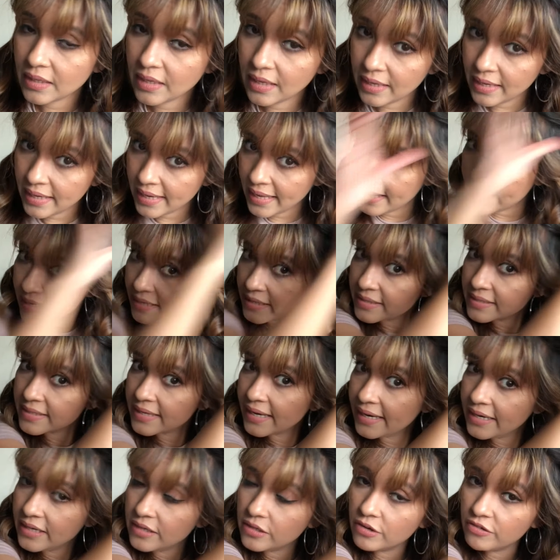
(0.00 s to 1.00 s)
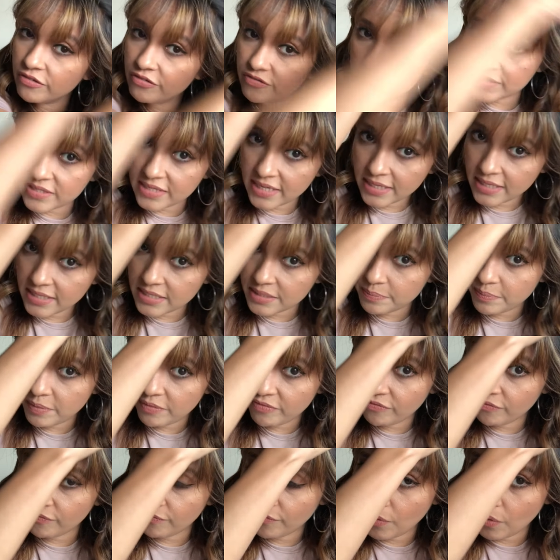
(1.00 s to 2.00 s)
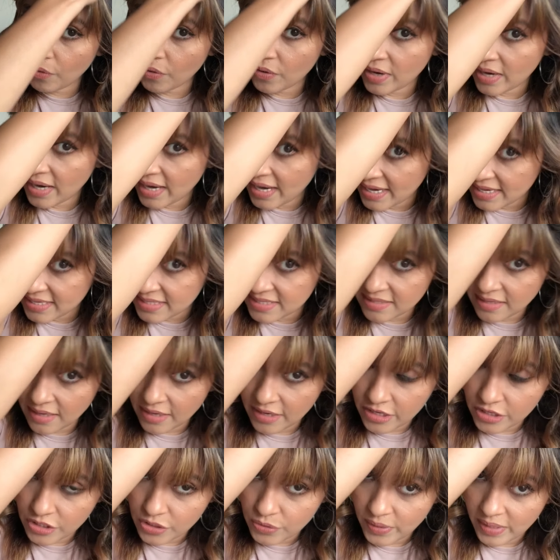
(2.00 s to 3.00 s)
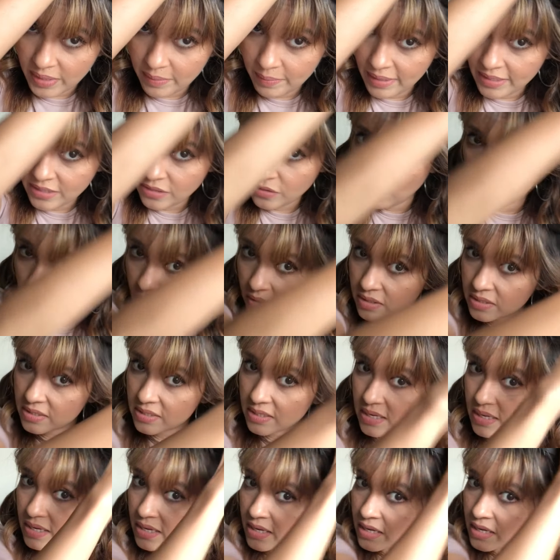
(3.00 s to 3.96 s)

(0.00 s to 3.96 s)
let it kind of sit before I started doing my tongs.